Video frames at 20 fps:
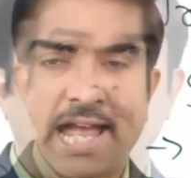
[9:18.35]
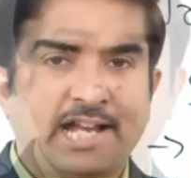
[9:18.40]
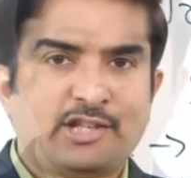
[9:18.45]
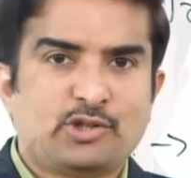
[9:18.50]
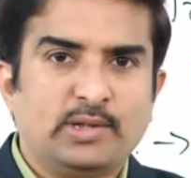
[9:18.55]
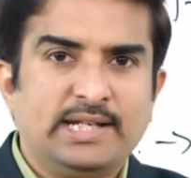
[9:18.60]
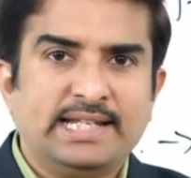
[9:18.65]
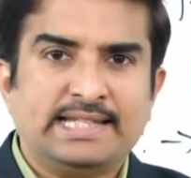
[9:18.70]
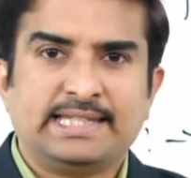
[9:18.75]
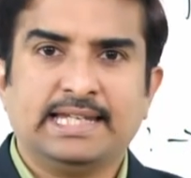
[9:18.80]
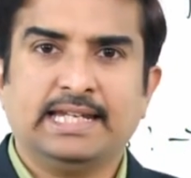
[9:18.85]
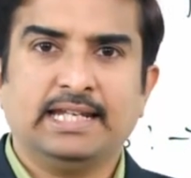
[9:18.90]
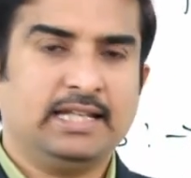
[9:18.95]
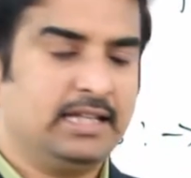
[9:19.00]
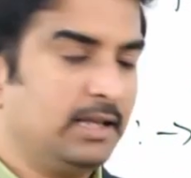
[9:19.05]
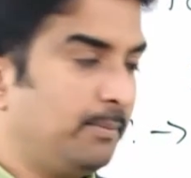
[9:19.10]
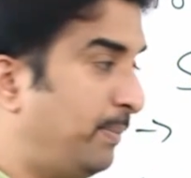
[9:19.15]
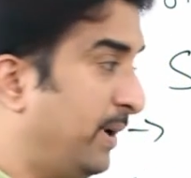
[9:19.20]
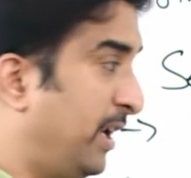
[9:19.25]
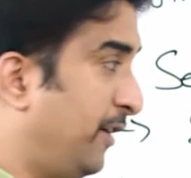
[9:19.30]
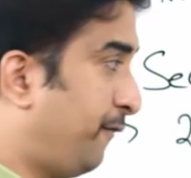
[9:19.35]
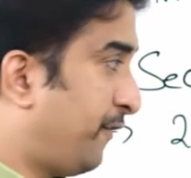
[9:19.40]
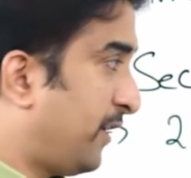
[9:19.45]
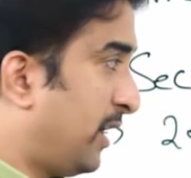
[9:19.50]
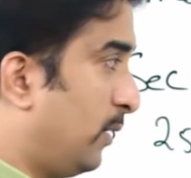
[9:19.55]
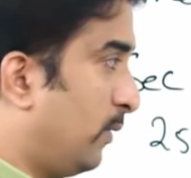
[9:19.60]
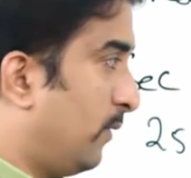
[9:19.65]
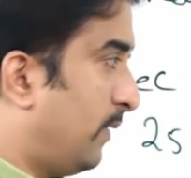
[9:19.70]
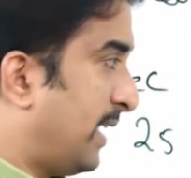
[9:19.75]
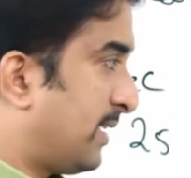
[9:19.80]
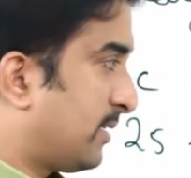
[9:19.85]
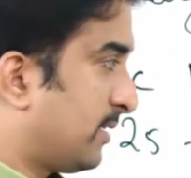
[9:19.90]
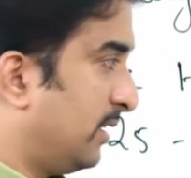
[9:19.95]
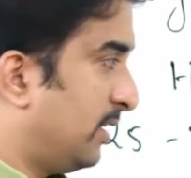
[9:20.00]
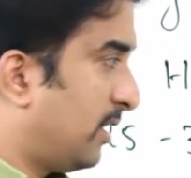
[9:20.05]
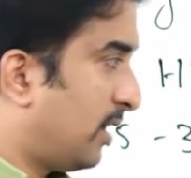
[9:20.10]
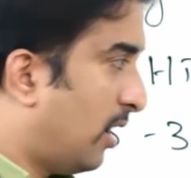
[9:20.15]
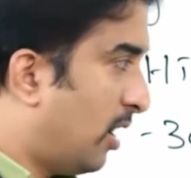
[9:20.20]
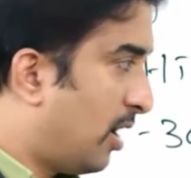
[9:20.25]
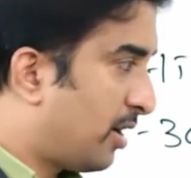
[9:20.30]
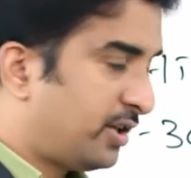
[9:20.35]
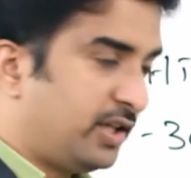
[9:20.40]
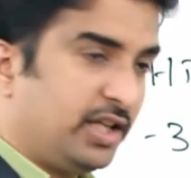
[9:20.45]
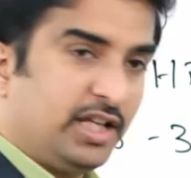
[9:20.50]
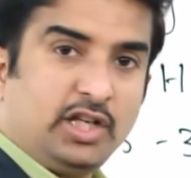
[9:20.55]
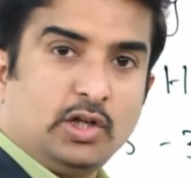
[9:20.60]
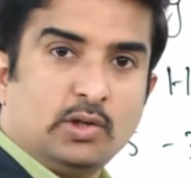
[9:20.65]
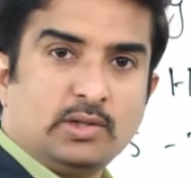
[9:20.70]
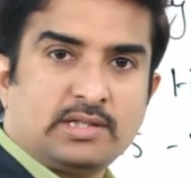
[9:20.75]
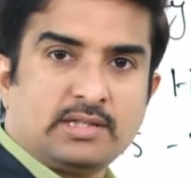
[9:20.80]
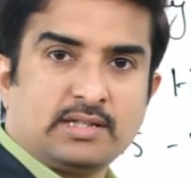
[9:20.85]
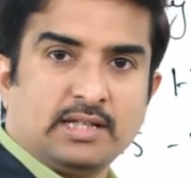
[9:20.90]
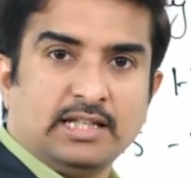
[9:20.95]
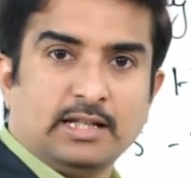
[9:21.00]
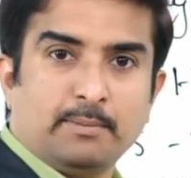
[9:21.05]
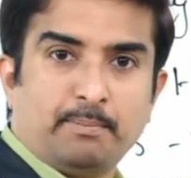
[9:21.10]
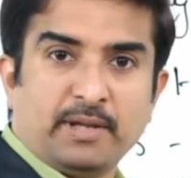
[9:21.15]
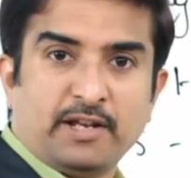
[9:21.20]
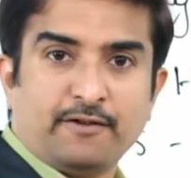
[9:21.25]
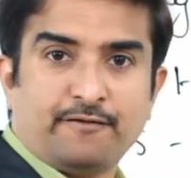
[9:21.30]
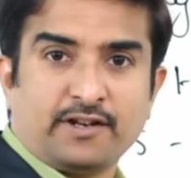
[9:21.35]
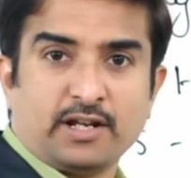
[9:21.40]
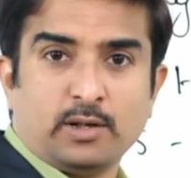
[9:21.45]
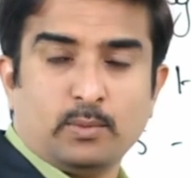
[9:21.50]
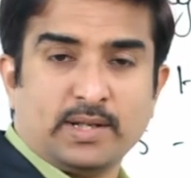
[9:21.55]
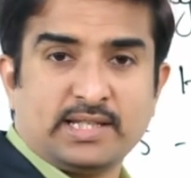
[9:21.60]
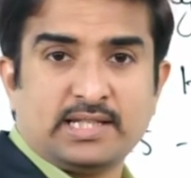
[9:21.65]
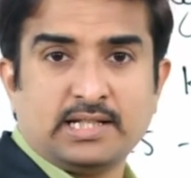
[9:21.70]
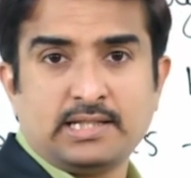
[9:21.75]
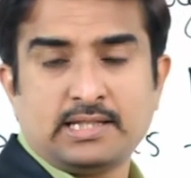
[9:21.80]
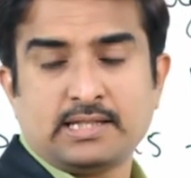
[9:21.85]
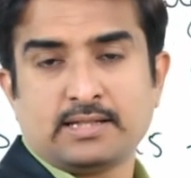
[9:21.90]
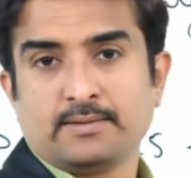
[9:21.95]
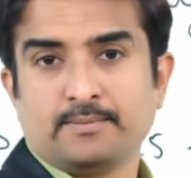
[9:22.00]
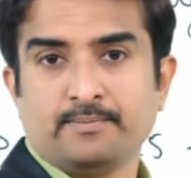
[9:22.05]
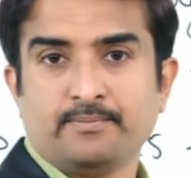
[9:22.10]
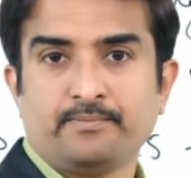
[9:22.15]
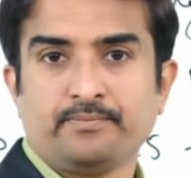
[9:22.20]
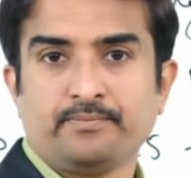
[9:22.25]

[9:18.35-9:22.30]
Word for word: actually seen in the peripheral vascular arterioles in the peripheral vessels.